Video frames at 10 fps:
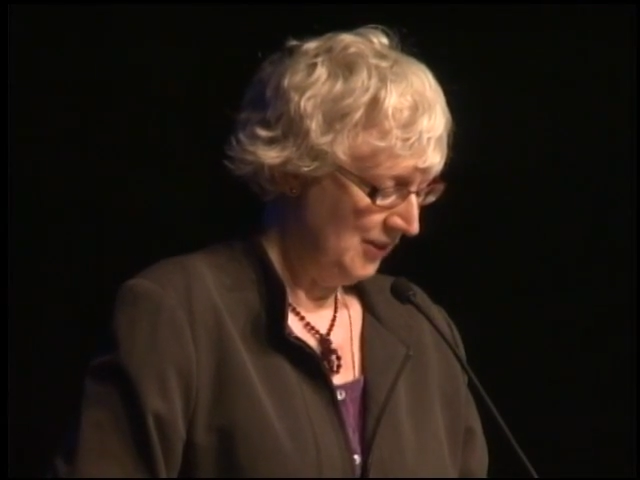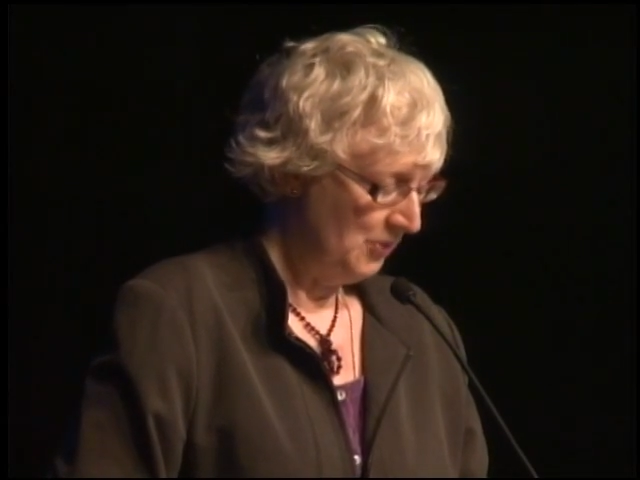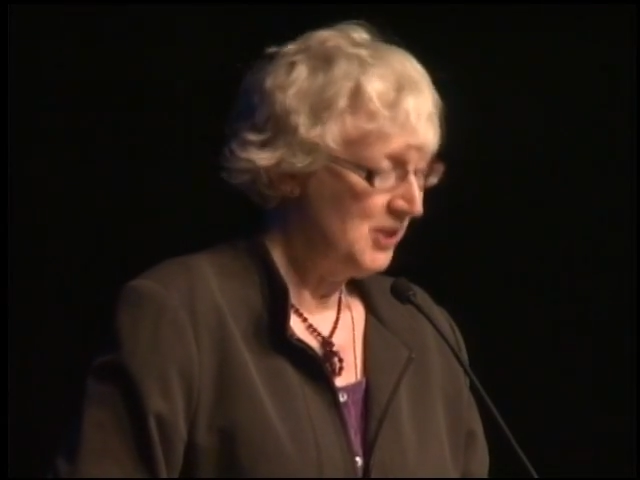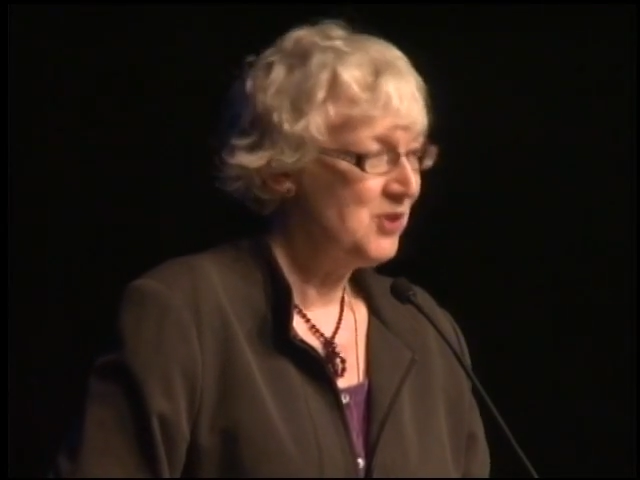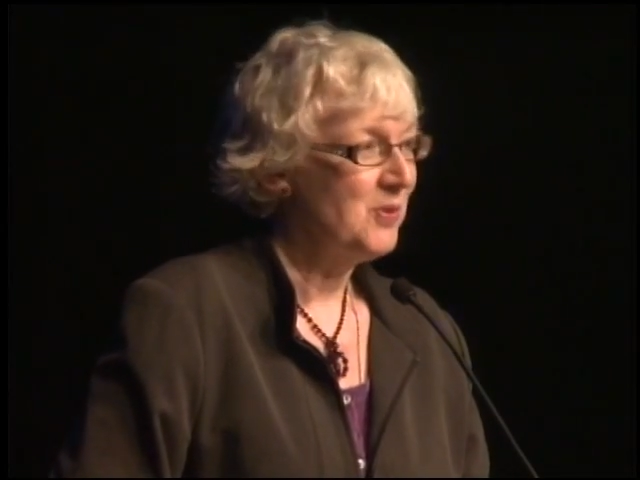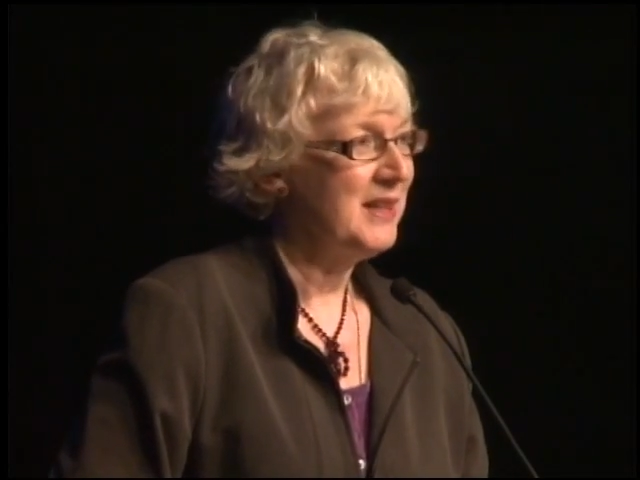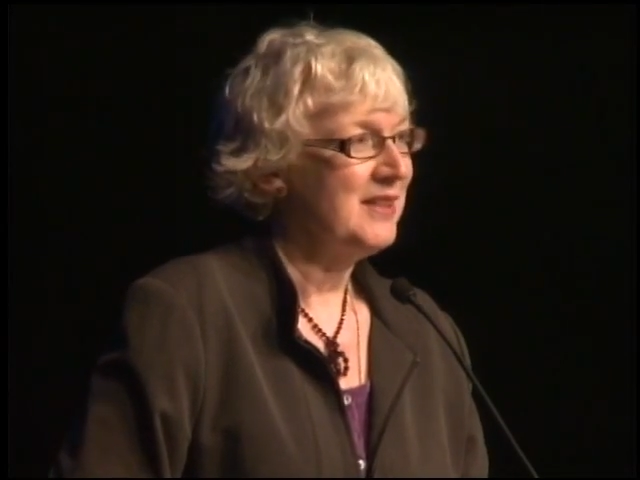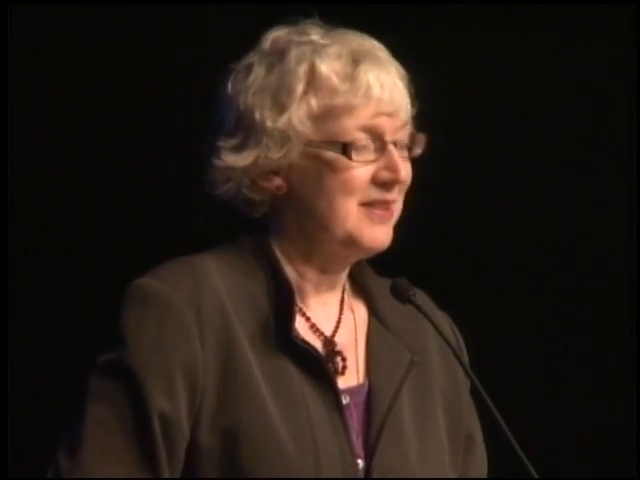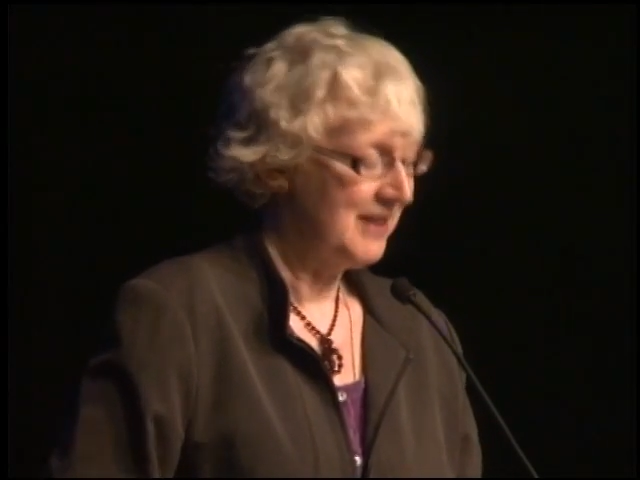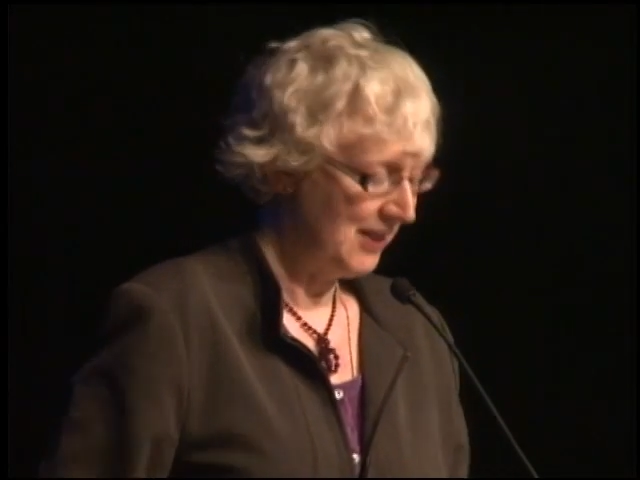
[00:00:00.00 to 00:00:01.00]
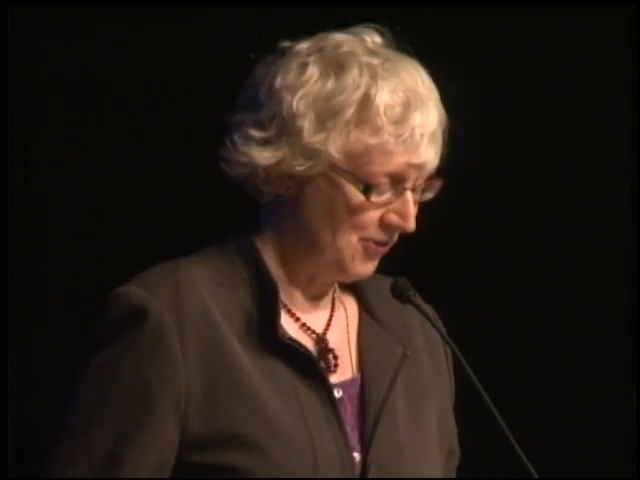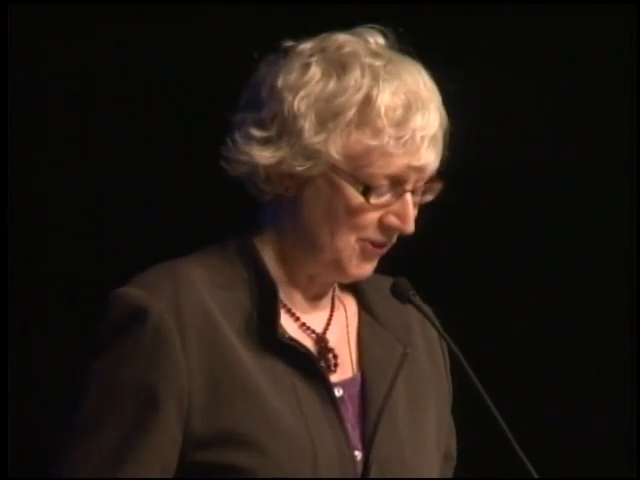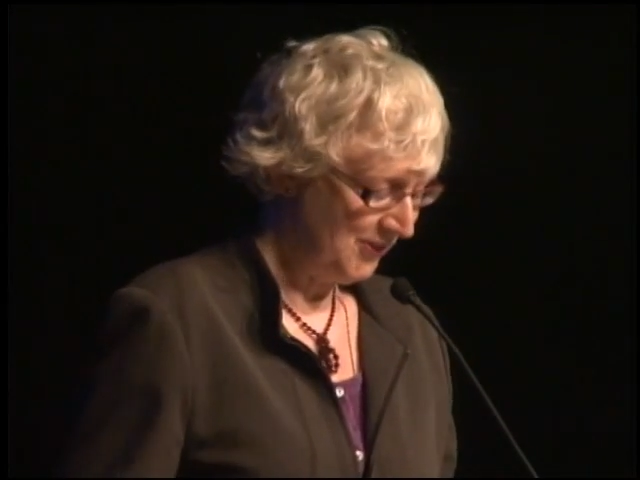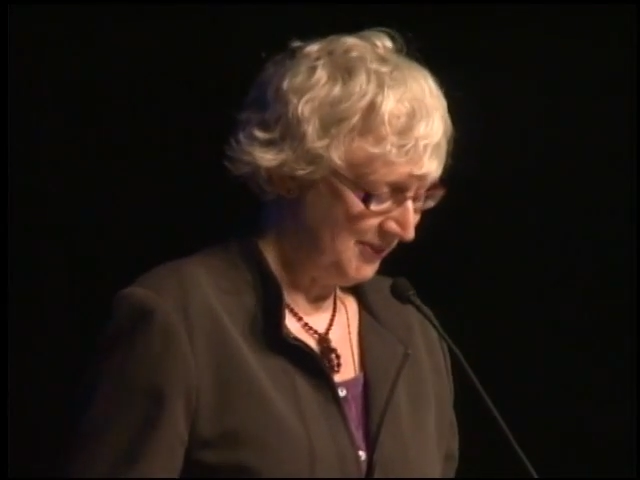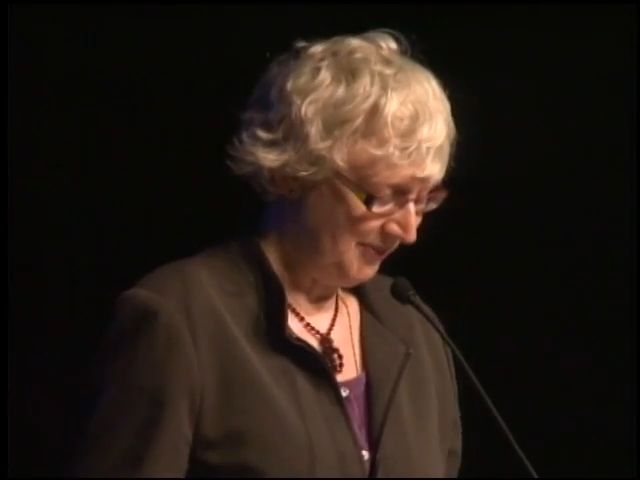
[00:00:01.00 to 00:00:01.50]
Queensway is
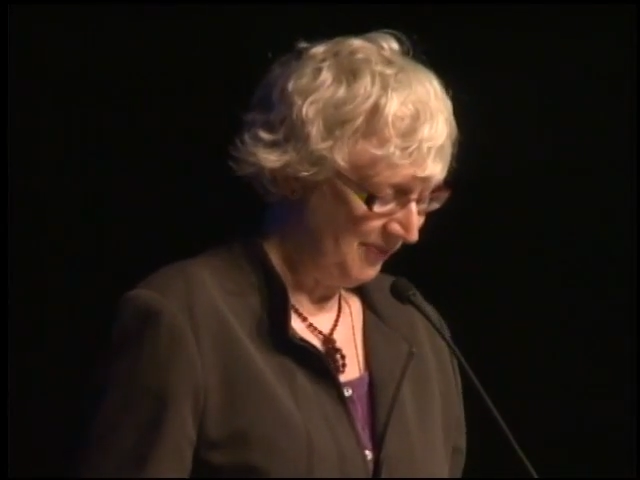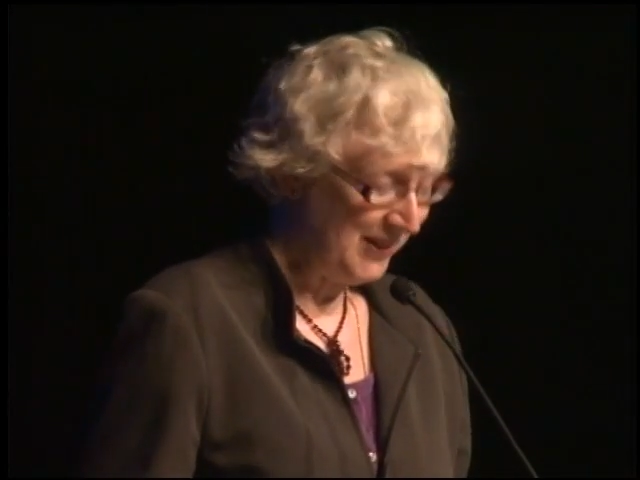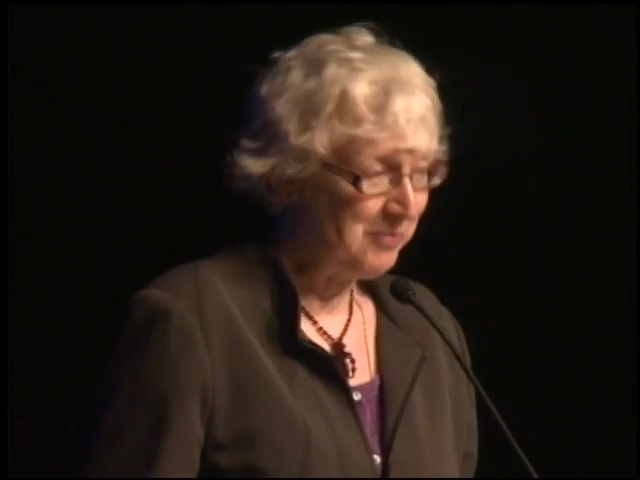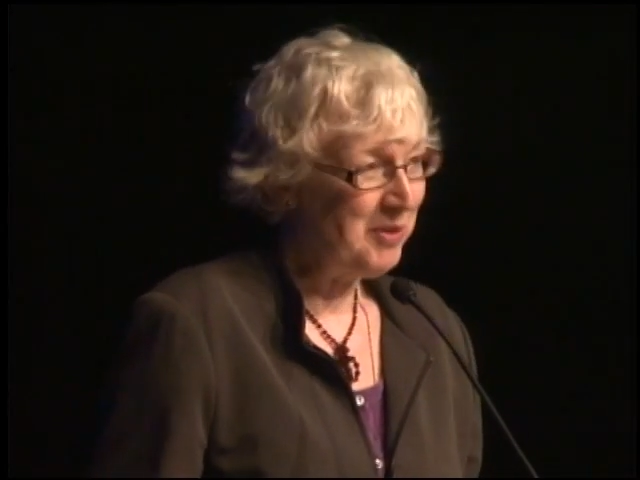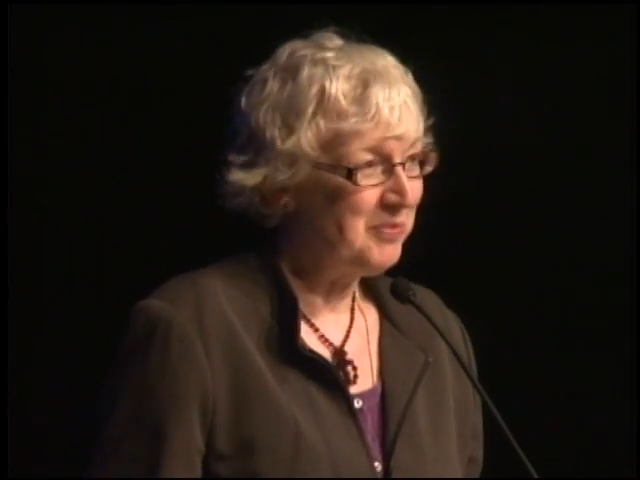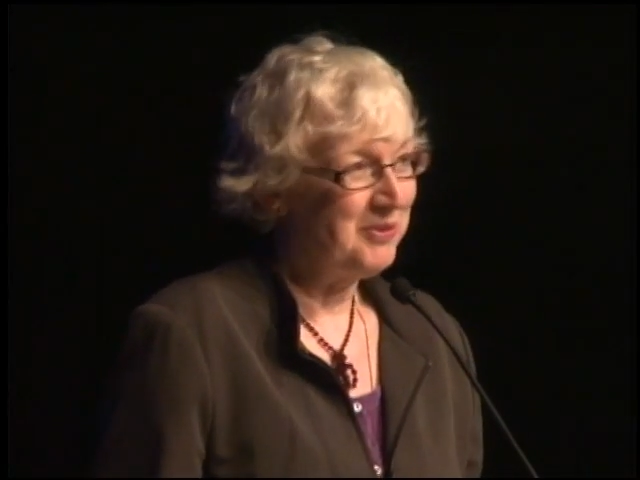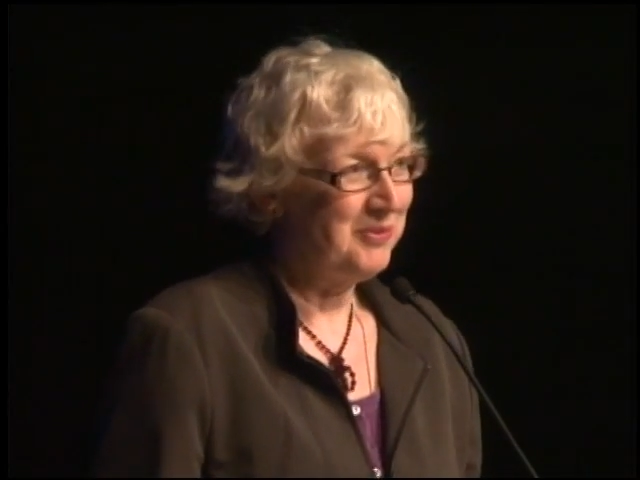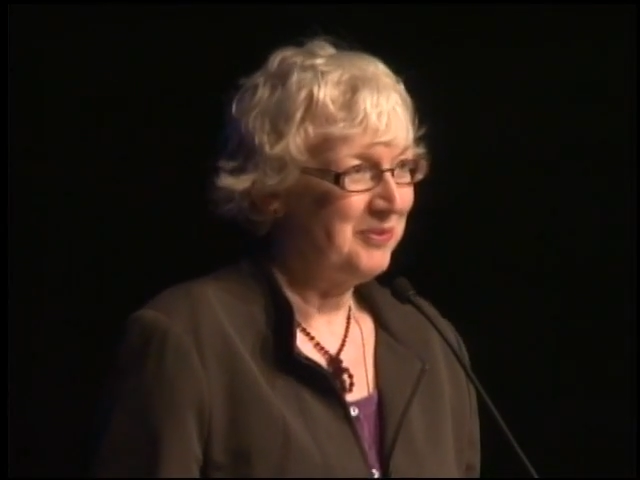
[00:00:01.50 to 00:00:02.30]
Karole's. And I remember,